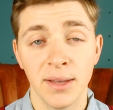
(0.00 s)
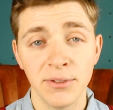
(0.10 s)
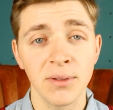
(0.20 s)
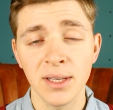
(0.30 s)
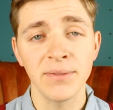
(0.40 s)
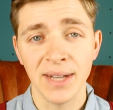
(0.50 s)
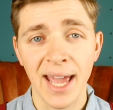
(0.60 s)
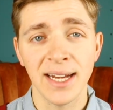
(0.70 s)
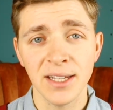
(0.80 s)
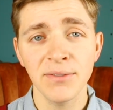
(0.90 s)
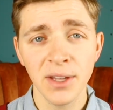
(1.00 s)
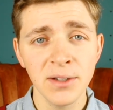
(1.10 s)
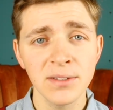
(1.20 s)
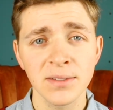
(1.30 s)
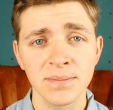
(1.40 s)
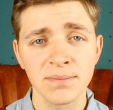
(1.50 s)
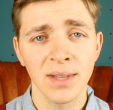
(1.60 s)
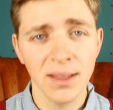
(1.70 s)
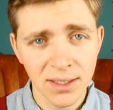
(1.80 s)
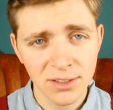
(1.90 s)
If you live in any of those,
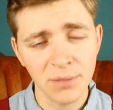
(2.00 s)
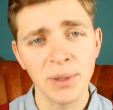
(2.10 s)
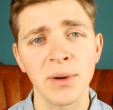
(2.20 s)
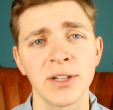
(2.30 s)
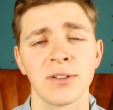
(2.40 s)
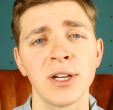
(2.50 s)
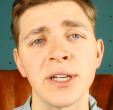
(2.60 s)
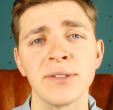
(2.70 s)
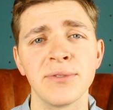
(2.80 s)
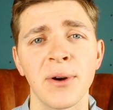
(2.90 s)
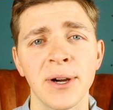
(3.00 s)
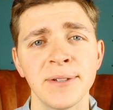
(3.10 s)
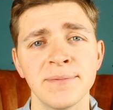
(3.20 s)
this could be what you're looking for.